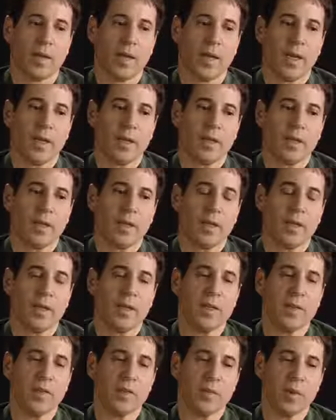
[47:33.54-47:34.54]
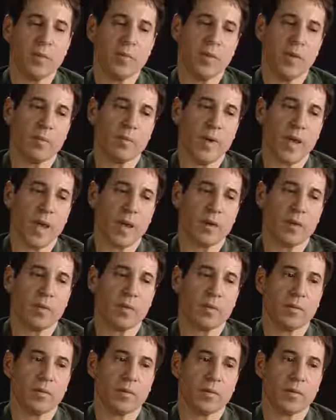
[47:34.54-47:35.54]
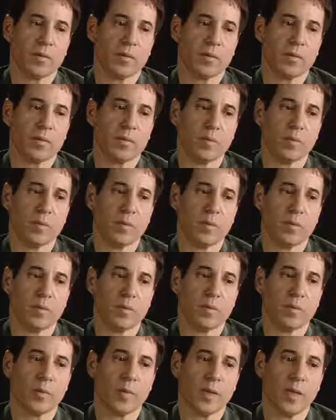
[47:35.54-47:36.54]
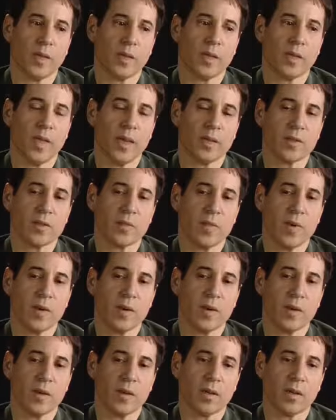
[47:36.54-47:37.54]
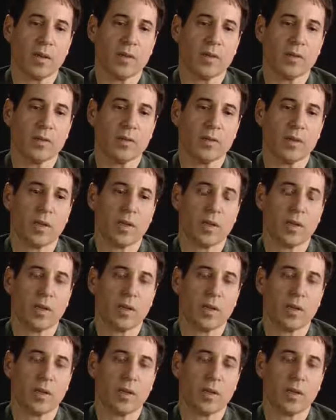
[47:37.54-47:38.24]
And his subject matter, sort of working class America, is,